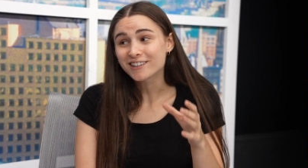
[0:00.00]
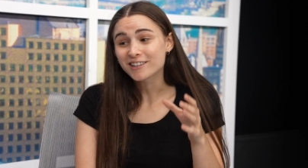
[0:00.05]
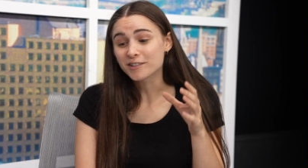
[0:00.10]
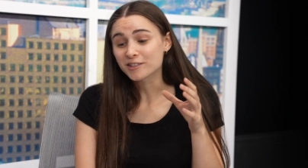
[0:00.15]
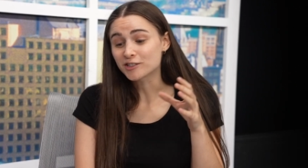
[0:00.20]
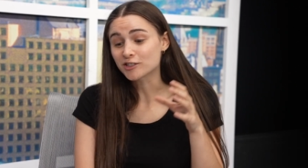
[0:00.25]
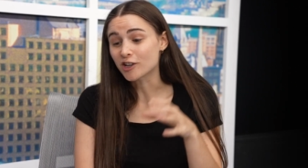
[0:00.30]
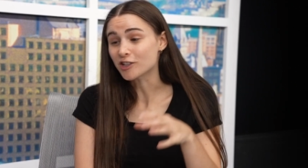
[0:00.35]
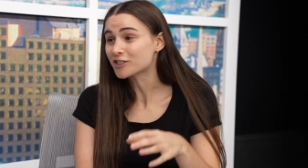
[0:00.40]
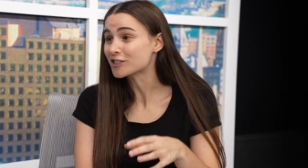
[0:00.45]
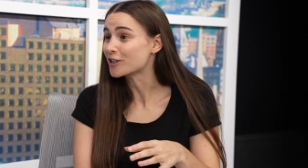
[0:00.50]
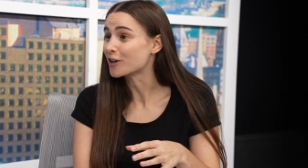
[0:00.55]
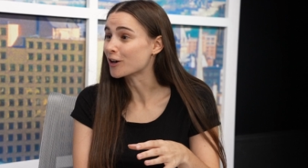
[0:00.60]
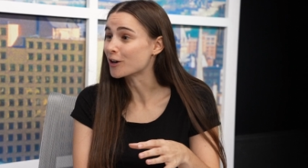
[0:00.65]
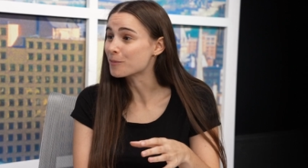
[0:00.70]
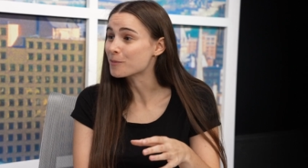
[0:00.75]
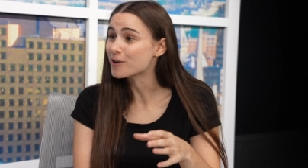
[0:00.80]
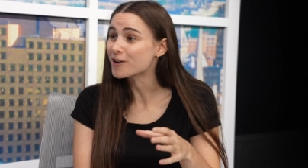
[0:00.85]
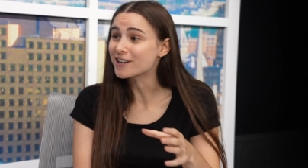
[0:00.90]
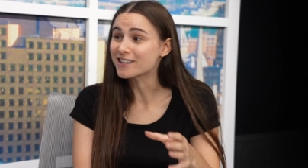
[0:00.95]
Justin
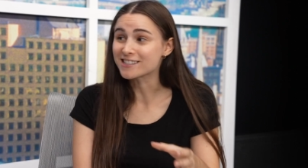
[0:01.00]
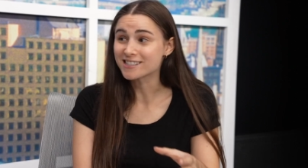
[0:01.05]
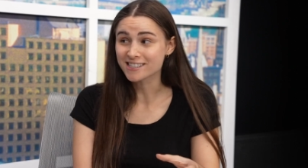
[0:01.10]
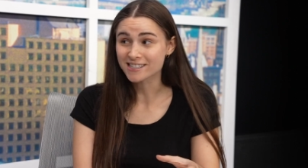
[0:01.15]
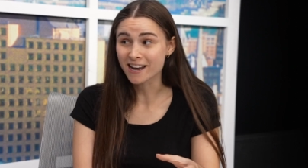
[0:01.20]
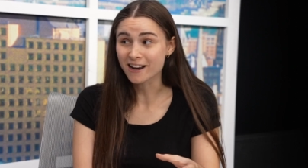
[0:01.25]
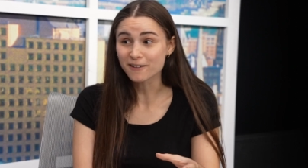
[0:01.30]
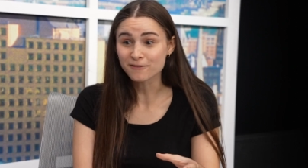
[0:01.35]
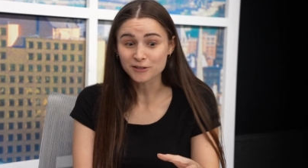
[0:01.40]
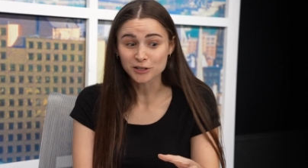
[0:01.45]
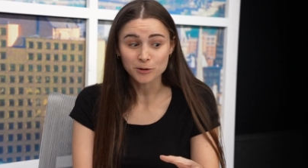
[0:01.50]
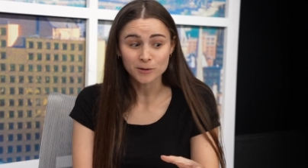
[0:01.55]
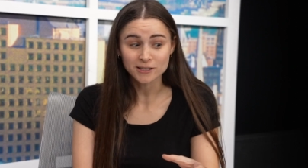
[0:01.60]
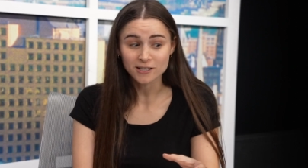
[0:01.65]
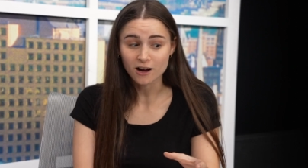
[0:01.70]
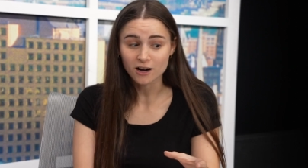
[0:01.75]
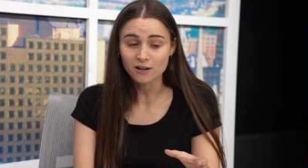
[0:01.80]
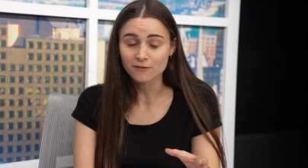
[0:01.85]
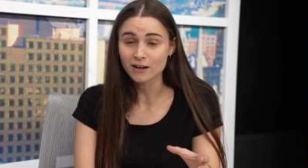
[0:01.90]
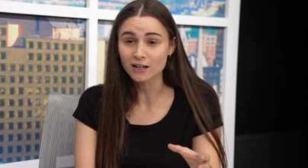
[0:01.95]
Herbert instead of Tua
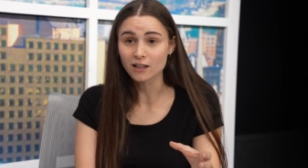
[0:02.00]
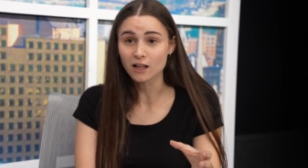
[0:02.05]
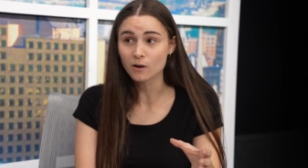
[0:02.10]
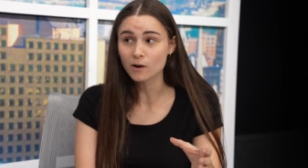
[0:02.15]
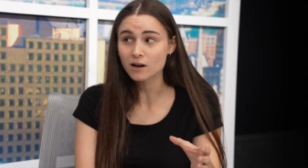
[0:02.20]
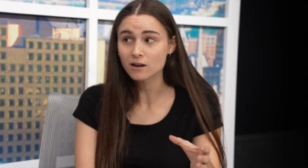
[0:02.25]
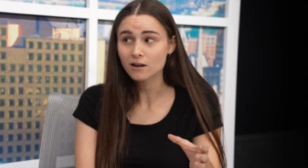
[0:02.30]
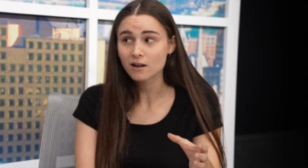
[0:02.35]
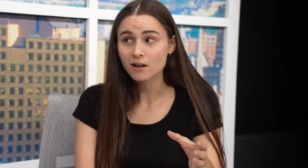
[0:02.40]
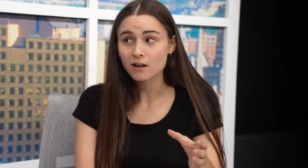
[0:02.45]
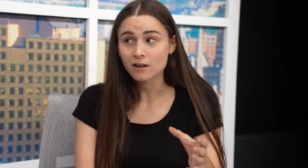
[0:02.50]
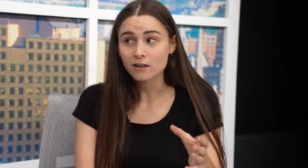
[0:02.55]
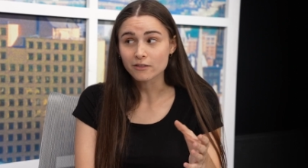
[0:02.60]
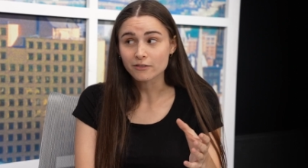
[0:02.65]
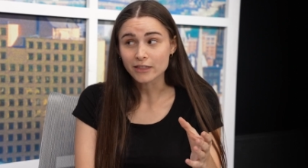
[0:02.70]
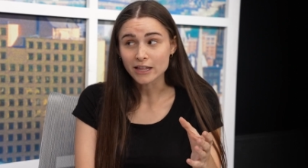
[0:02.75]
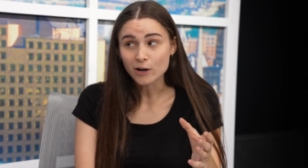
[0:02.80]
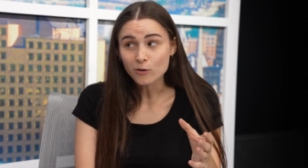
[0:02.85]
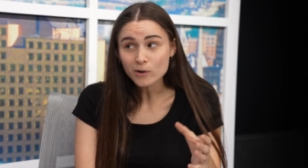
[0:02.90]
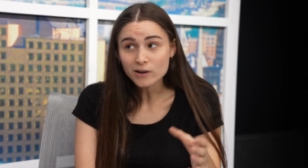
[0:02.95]
Tagovailoa,
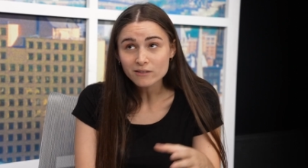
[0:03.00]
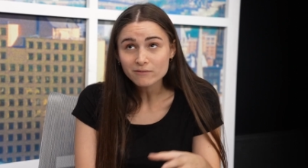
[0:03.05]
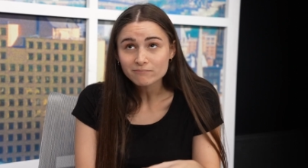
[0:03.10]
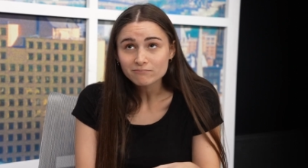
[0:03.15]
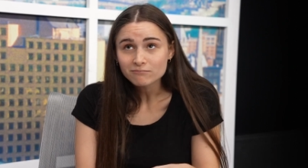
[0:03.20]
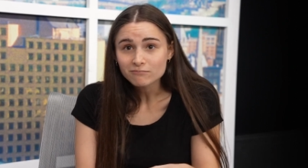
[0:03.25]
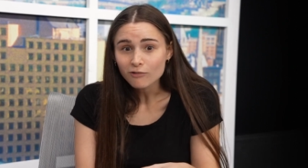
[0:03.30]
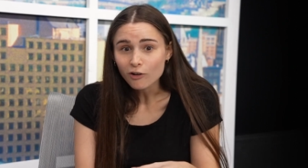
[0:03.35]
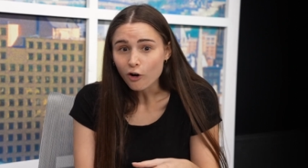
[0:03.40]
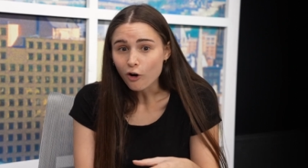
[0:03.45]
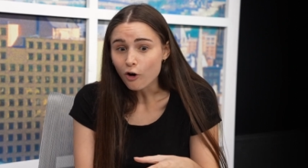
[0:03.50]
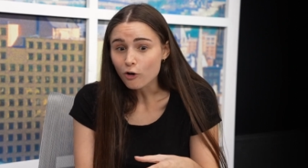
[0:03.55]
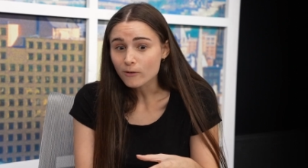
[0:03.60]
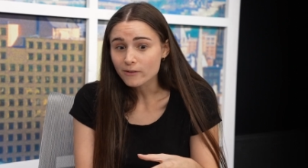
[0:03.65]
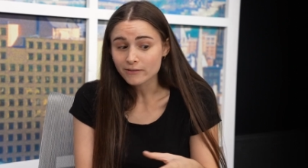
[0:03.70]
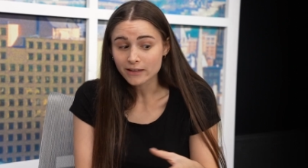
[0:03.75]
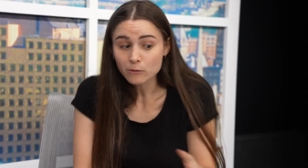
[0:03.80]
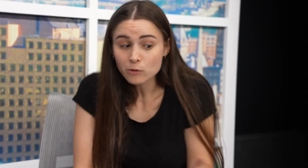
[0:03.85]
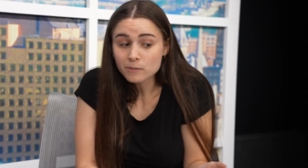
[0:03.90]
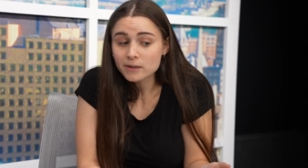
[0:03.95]
they would al-
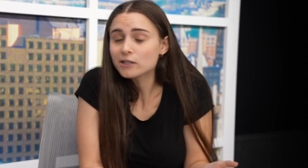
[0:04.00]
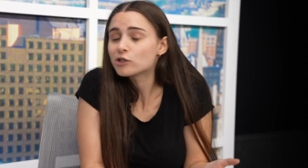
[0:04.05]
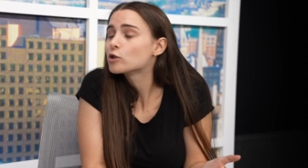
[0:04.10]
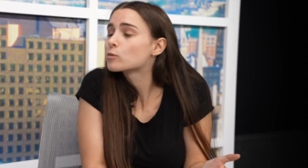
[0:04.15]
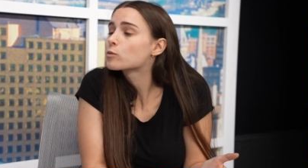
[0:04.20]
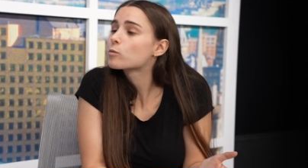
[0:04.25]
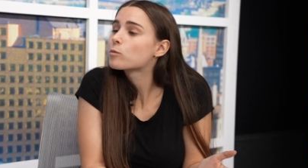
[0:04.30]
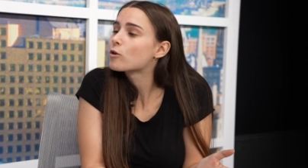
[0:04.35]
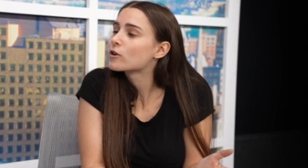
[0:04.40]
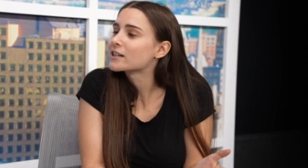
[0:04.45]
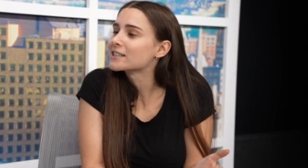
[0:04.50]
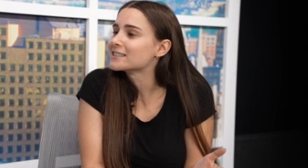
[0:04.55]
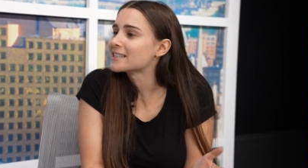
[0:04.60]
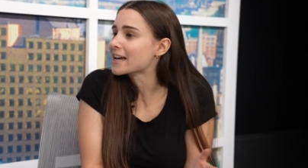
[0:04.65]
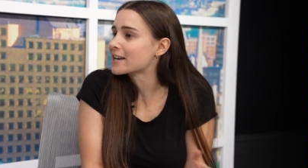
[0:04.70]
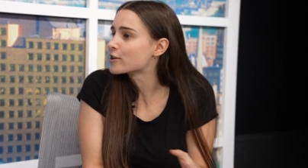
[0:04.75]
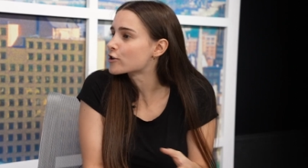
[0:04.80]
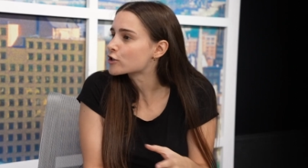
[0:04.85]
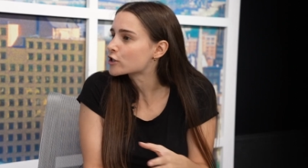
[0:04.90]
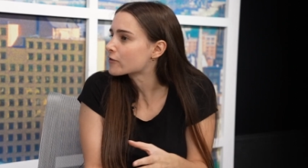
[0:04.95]
they would be Super Bowl
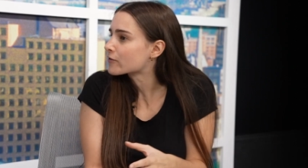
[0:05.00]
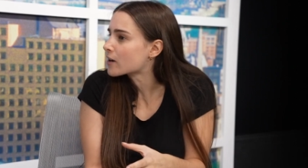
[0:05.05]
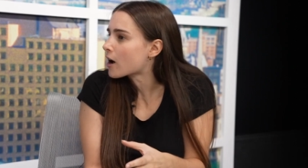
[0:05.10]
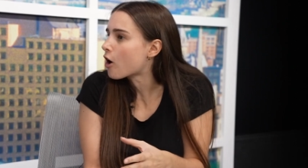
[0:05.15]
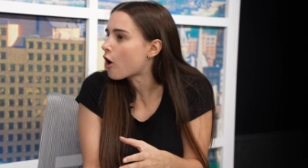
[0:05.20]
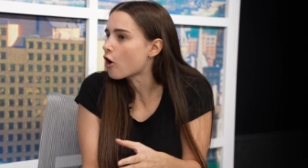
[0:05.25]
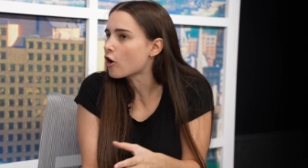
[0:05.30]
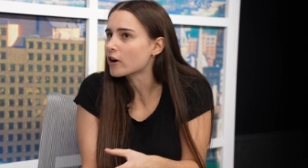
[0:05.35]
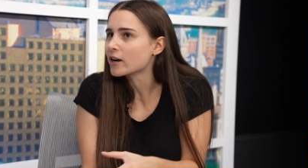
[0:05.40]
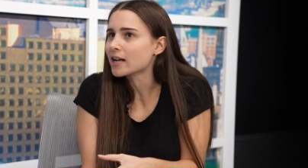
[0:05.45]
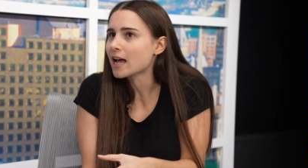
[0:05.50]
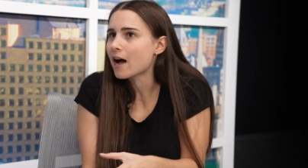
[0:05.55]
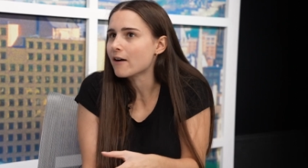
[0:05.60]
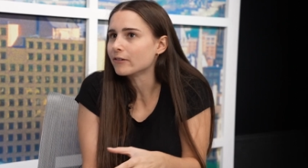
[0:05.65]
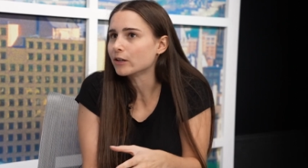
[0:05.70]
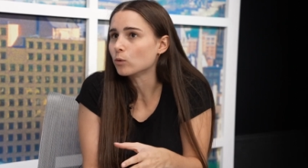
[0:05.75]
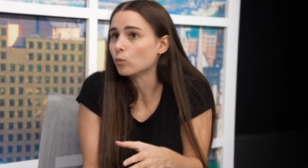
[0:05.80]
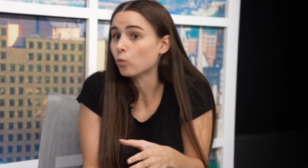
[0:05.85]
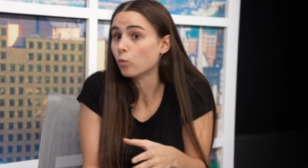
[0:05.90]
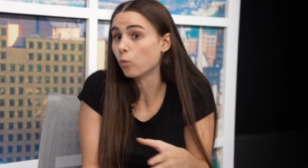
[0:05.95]
contenders if not already
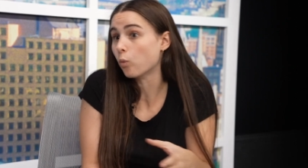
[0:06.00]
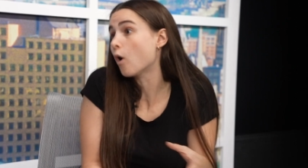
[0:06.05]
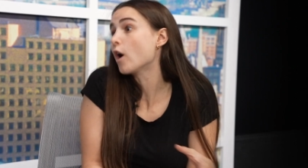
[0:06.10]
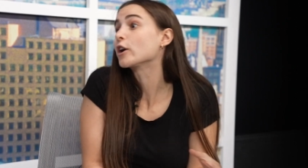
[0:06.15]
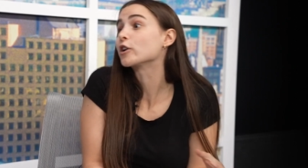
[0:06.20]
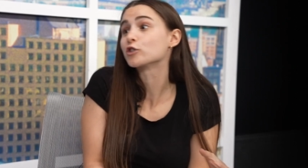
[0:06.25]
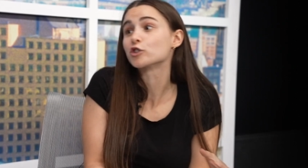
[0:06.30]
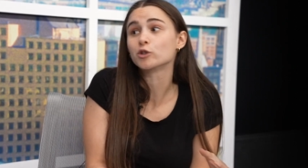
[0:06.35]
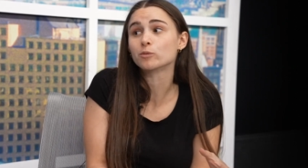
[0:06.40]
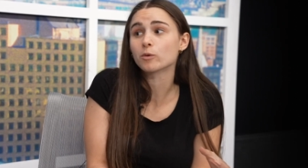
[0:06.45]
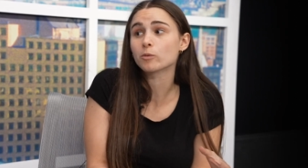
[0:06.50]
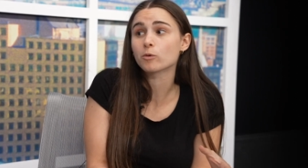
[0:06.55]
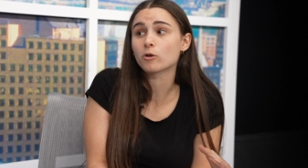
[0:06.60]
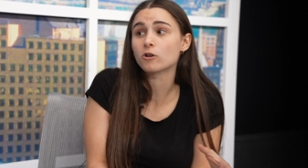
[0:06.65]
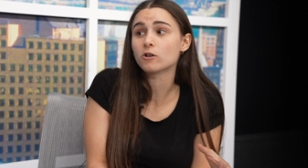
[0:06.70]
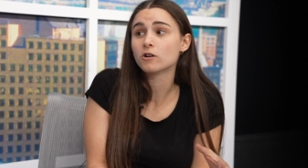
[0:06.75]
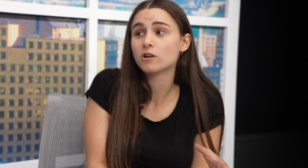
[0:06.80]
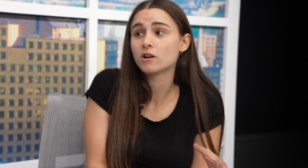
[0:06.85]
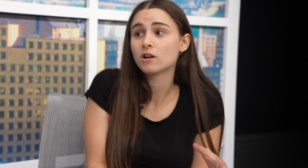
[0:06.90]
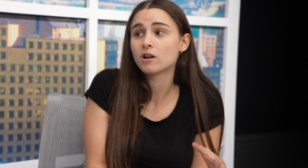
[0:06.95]
having won a Super Bowl.